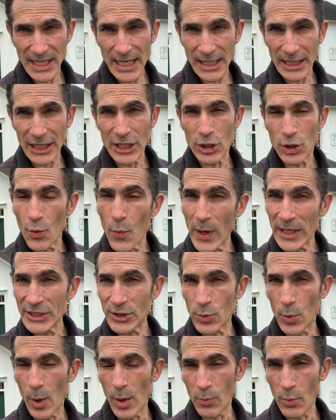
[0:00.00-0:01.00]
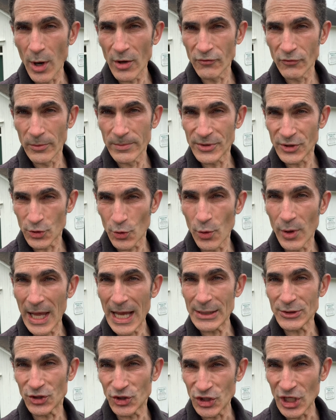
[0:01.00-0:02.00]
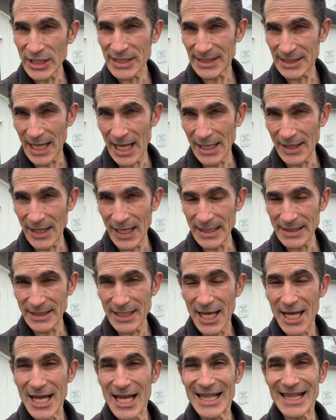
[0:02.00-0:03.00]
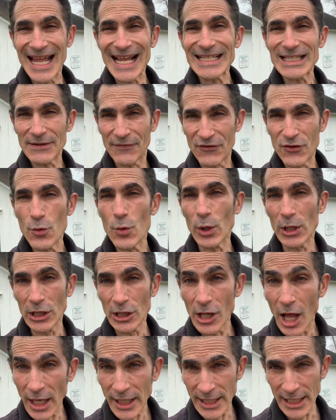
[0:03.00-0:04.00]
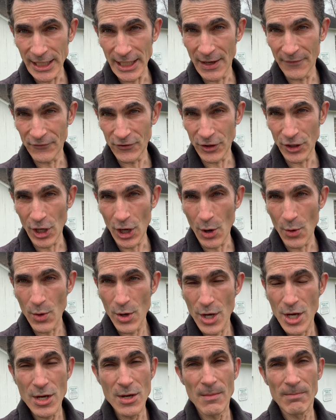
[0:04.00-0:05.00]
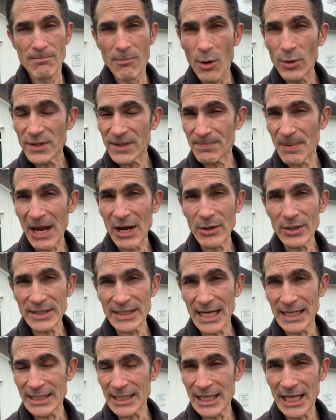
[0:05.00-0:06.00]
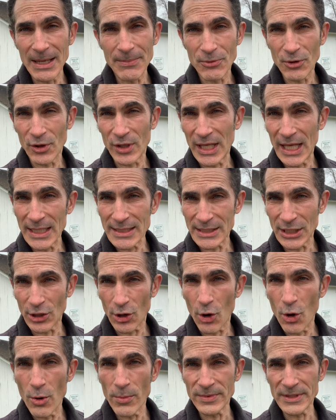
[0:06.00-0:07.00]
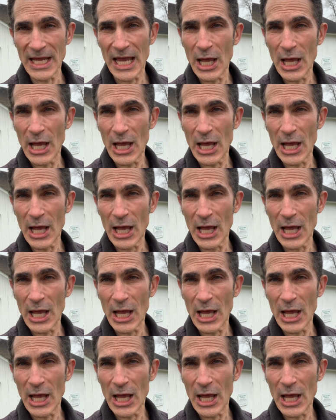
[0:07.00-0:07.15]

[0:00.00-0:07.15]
likely you went to a one-room schoolhouse just like this. That's if you were lucky enough to go. Most parents had to keep their kids at home to